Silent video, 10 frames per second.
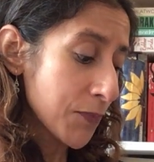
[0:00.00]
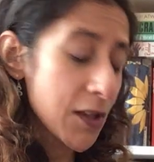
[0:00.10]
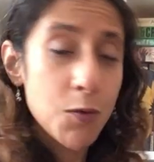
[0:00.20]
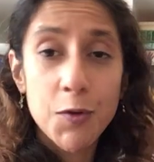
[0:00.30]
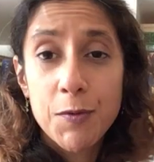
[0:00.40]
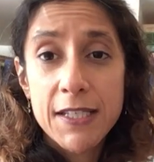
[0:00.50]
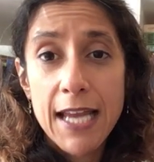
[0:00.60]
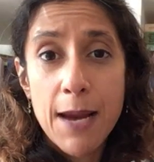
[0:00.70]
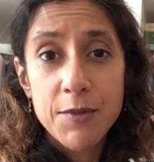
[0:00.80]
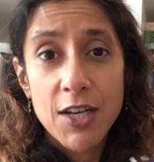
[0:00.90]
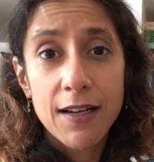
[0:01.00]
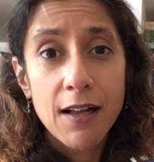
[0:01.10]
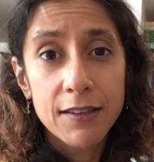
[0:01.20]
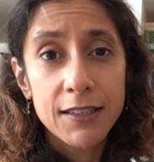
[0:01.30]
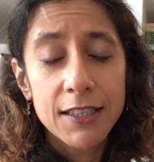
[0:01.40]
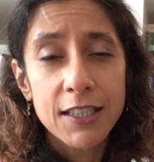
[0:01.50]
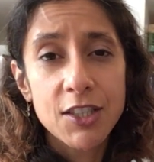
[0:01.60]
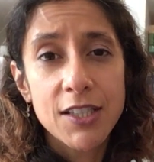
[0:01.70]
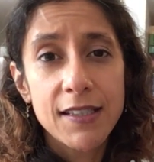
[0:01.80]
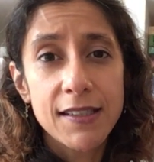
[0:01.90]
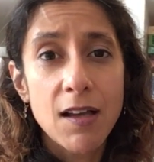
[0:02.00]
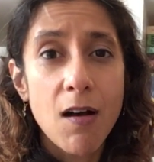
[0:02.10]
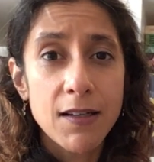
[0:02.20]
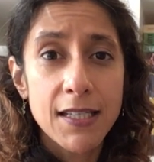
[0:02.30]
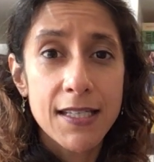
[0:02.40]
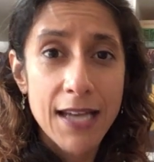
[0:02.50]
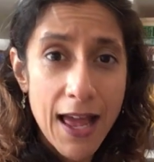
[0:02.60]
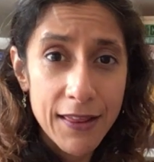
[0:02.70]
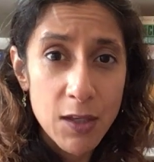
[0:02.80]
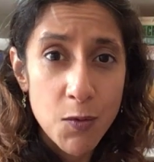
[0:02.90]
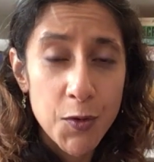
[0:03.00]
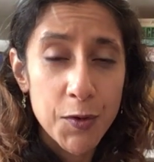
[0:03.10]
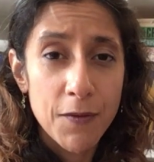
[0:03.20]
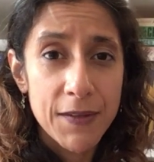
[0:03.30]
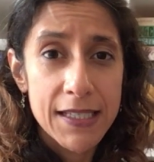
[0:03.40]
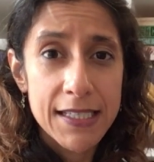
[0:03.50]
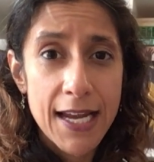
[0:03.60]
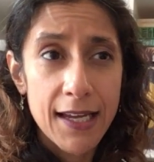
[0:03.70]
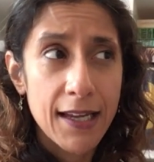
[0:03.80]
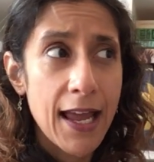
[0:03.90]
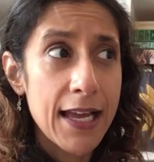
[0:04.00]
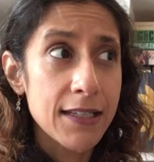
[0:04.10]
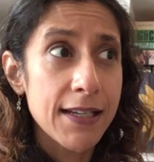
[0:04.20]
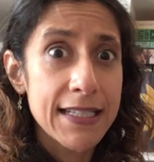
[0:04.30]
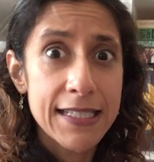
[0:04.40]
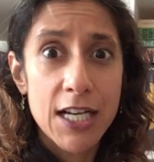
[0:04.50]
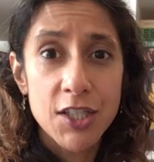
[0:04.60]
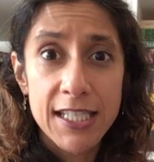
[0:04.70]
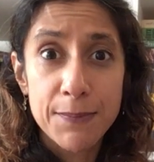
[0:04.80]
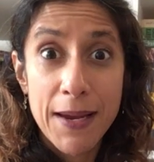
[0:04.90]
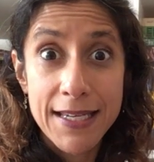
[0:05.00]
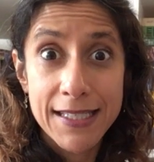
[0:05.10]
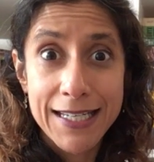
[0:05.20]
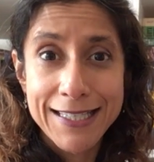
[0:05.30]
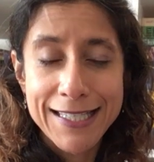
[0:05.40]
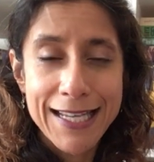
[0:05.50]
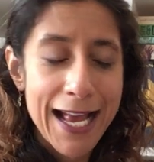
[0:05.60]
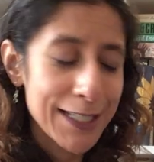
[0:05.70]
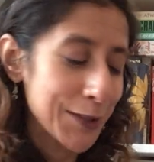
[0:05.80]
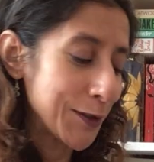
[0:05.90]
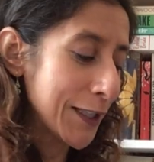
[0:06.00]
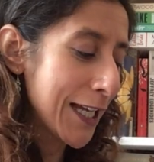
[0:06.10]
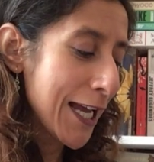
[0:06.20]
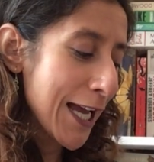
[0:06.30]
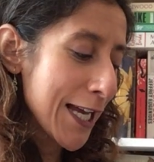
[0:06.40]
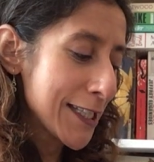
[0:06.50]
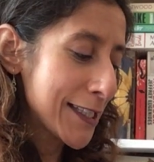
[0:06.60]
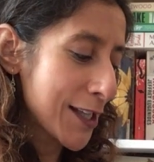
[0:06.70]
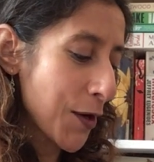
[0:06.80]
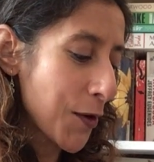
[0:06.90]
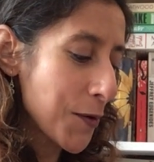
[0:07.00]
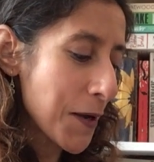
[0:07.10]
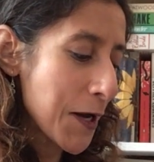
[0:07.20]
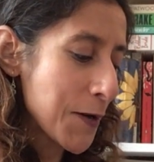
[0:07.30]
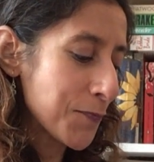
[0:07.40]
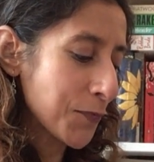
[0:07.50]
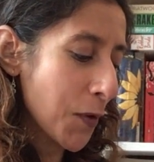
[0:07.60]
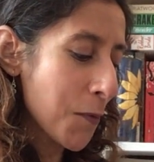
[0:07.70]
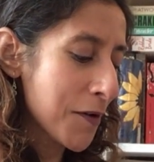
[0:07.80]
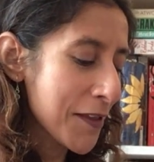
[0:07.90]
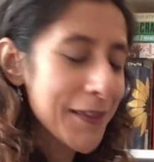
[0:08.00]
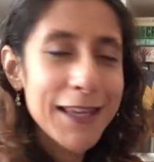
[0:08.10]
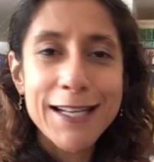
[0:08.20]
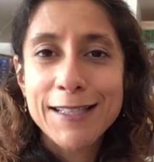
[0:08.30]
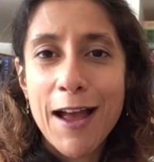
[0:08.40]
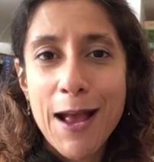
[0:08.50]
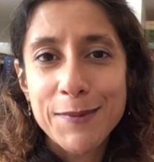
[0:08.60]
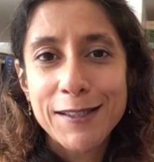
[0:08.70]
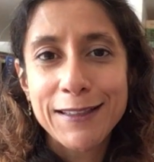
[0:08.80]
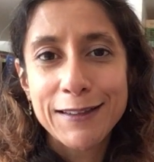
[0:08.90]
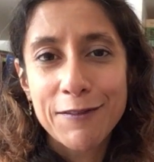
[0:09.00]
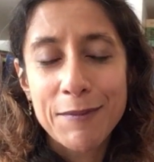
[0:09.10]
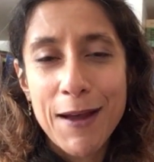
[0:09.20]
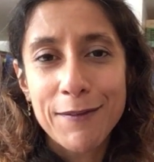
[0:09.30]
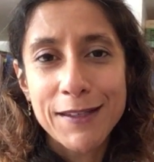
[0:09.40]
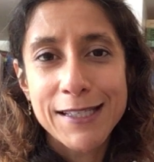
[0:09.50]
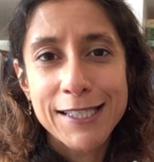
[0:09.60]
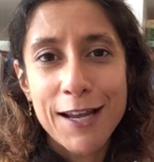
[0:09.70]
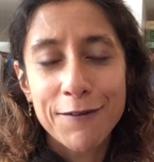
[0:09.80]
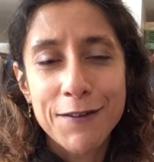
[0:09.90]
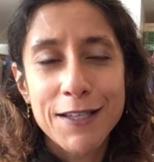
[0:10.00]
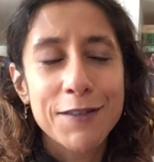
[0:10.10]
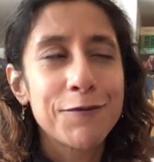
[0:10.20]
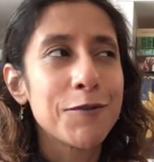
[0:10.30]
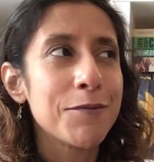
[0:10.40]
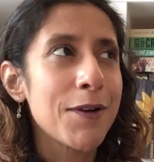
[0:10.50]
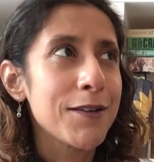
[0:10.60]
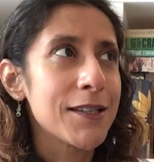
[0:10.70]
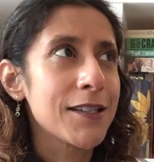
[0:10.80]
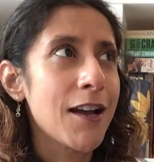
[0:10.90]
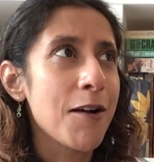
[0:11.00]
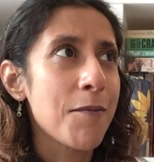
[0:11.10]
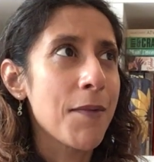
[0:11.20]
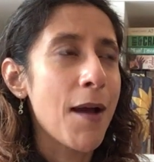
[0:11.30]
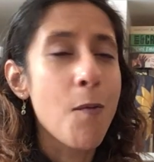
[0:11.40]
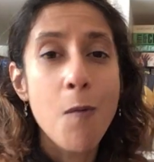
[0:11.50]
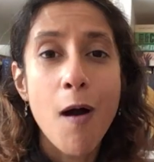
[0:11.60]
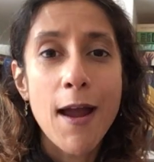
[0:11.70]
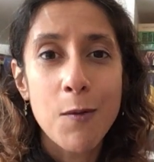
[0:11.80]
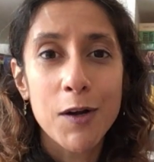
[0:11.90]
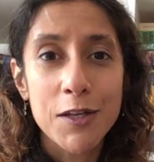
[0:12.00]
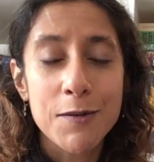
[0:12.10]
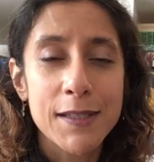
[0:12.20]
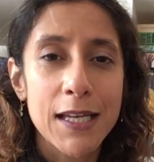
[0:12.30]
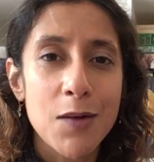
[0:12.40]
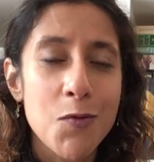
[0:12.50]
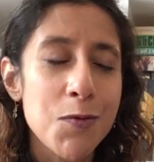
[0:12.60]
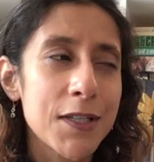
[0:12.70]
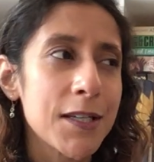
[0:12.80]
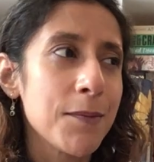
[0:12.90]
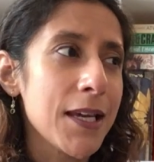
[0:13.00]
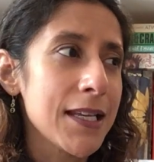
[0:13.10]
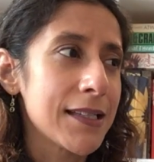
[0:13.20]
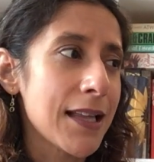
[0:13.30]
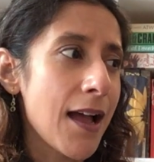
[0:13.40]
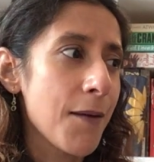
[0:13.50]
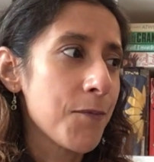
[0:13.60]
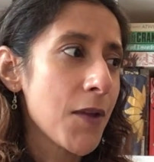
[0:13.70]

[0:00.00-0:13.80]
the author is MJ Cullinan. She's the artist and the author of this deck, and I understand she's based in Seattle. So one of the things that I absolutely love about this deck, first and foremost, and why I want to use it in autumn, is that